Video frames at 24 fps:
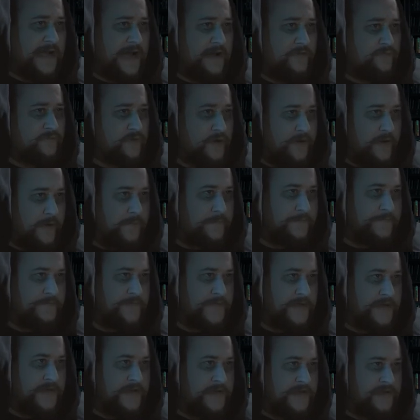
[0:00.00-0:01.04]
outrun 'em.
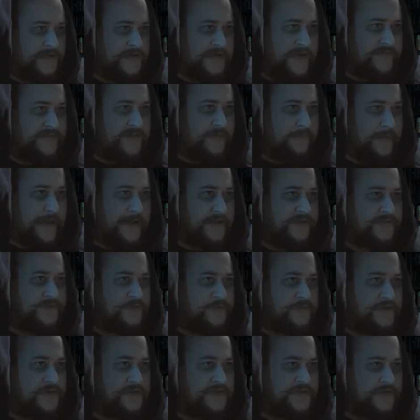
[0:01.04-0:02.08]
You just have to make
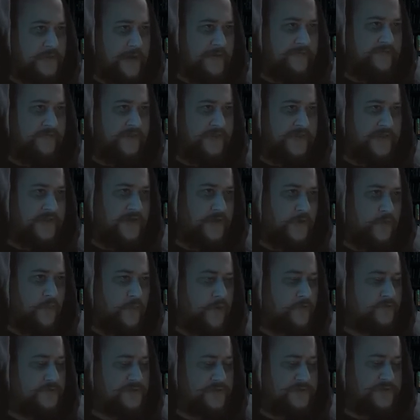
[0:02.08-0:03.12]
sure you do everything you
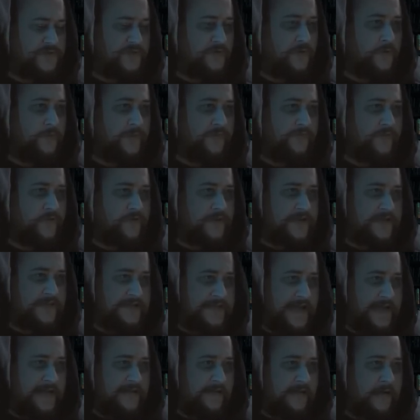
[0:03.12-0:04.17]
want to do before your
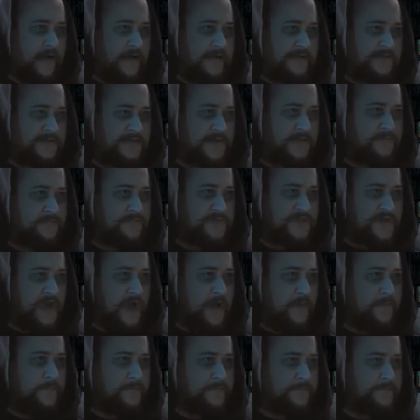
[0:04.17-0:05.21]
deadline comes
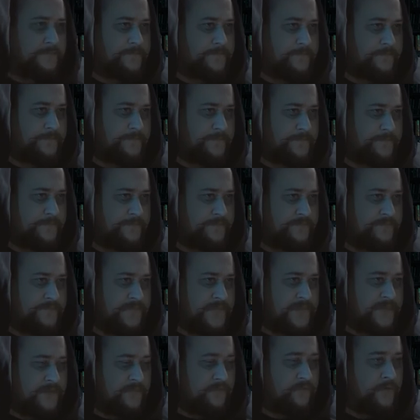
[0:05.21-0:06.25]
up."
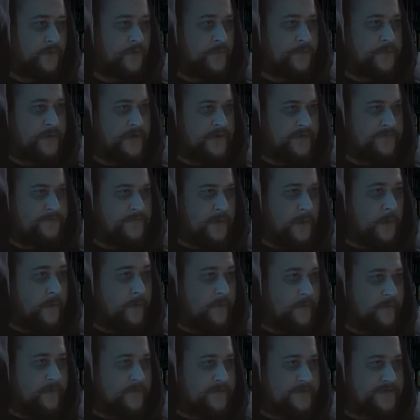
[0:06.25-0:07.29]
Rupert
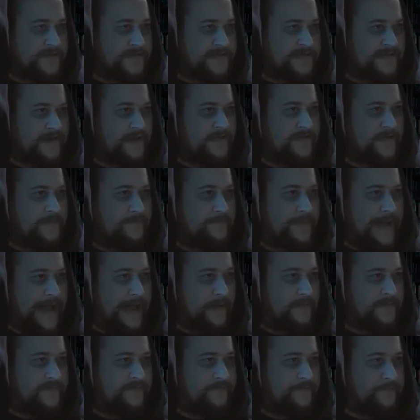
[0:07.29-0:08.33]
paused as another
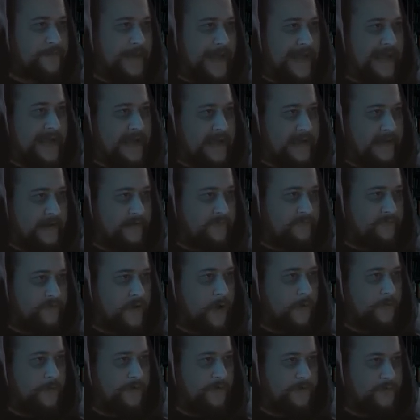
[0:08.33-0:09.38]
bout of pain
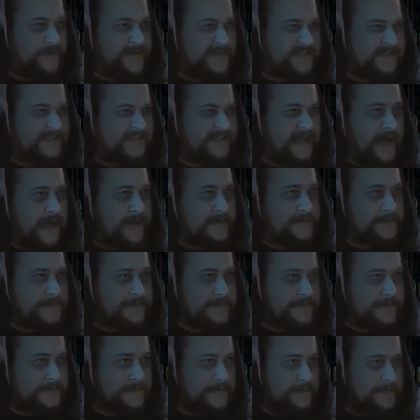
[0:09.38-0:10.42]
rocked through his gut.
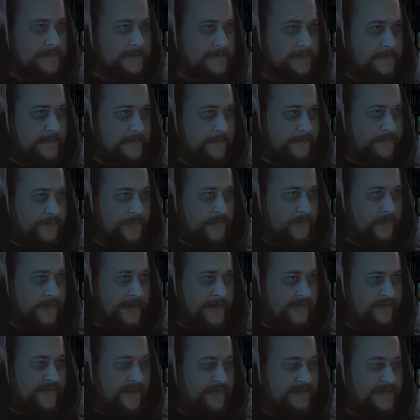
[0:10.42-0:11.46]
When
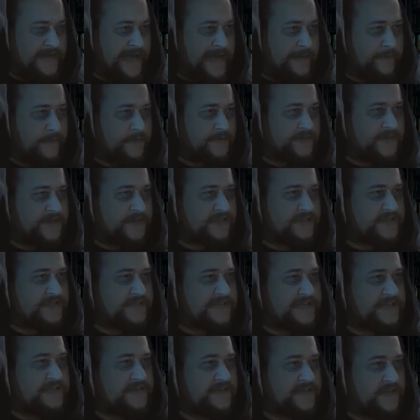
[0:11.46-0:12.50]
he felt able to
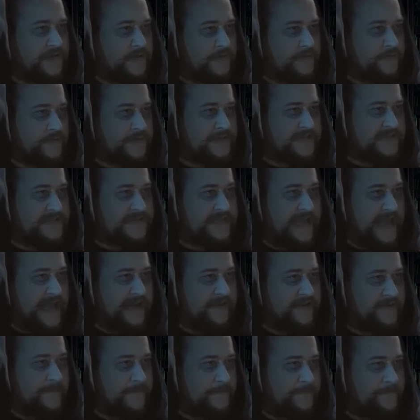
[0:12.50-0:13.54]
continue, he
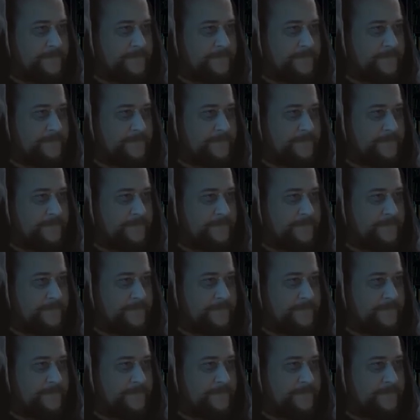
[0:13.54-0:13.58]
said,